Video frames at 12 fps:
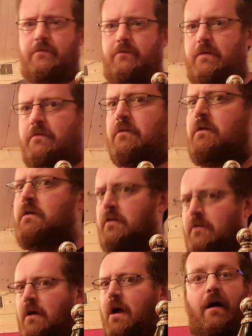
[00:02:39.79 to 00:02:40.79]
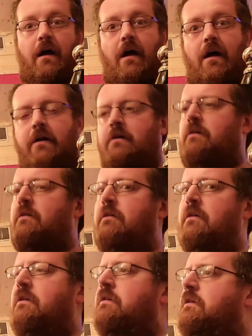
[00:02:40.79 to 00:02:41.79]
hopped pale ale that is
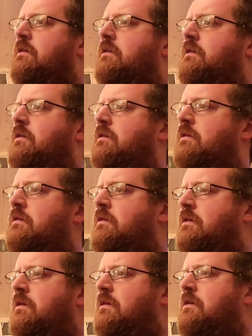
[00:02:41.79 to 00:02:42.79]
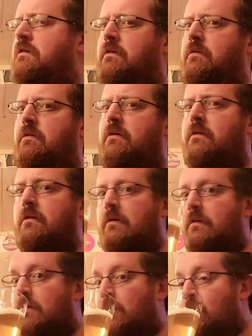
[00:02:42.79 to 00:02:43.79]
bright, refreshing and has lots of
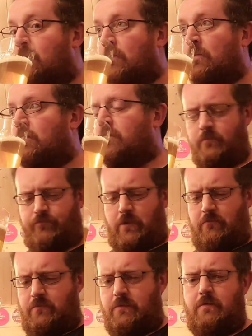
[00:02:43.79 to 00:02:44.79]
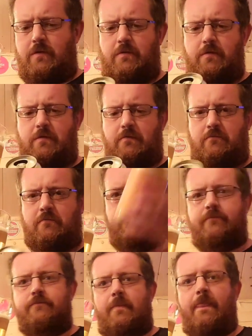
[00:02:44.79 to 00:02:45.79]
citrus fruits, tropical vibes
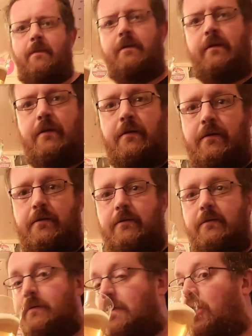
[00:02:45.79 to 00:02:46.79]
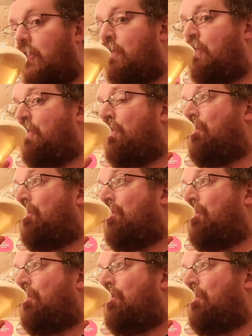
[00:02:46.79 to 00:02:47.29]
and a light, nut-refreshing